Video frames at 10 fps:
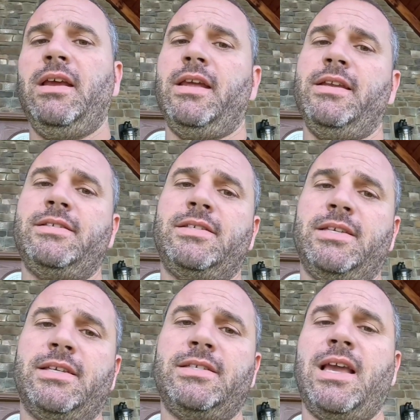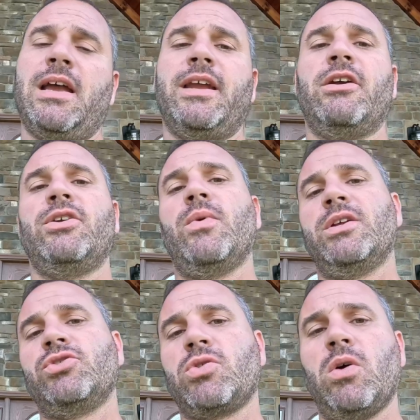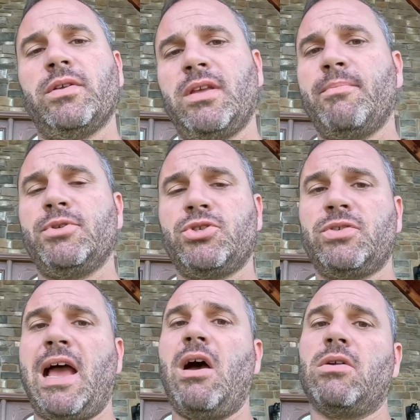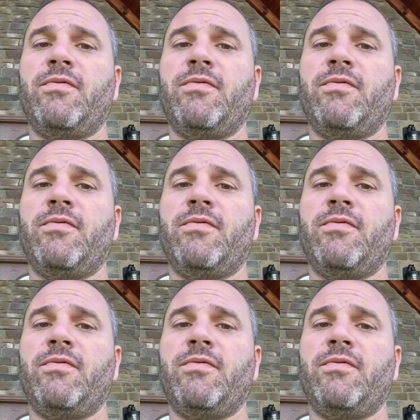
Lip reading: and it's 60 out here, you want to draw the temperature down,